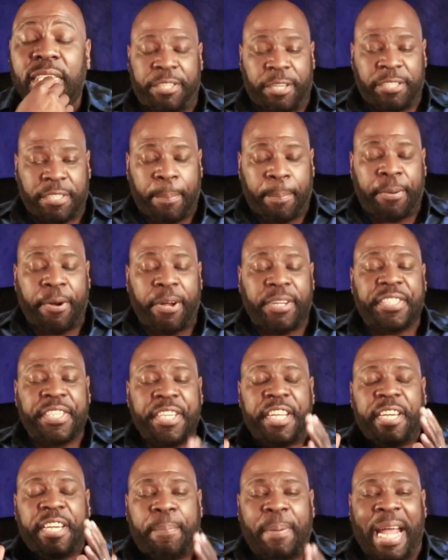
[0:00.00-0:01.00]
There's a
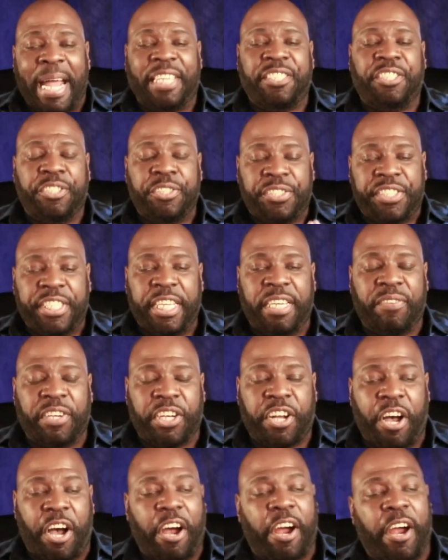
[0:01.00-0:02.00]
person in the passenger seat of
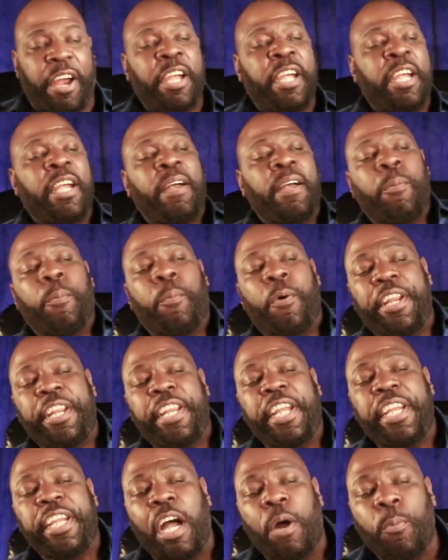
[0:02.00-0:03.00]
a car. One
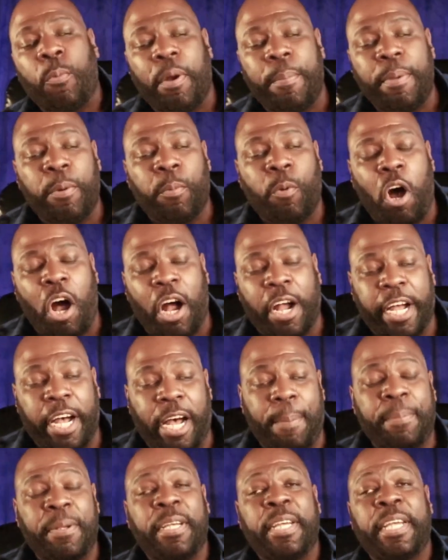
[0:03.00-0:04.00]
of the young women walk
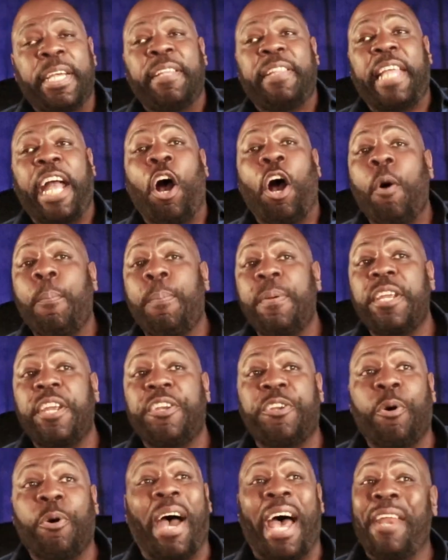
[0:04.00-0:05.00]
up. They open
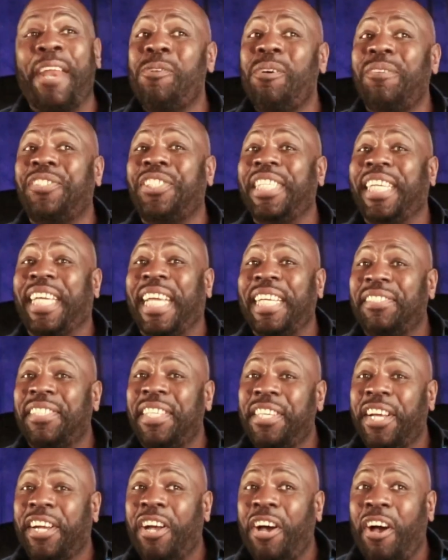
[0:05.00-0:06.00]
the door. I don't know if she gets
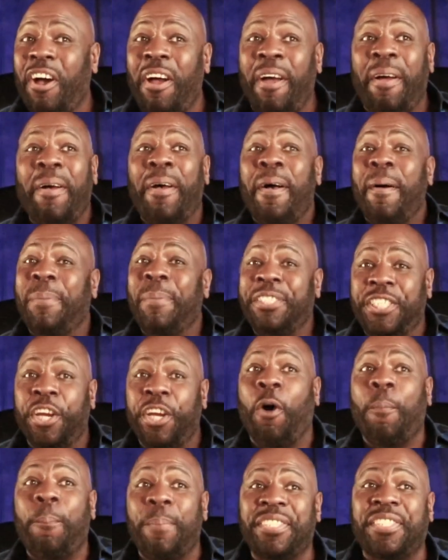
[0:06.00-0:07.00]
in the car, but
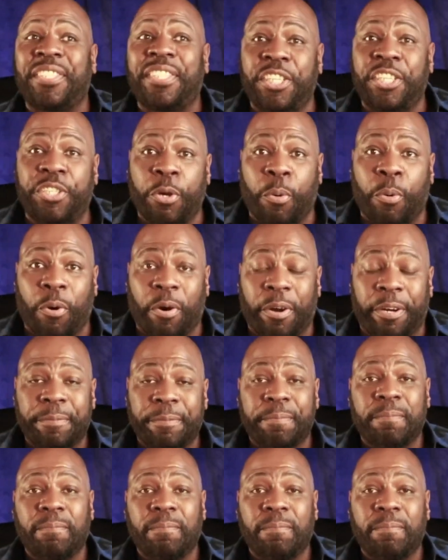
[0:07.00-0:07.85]
she opens the door.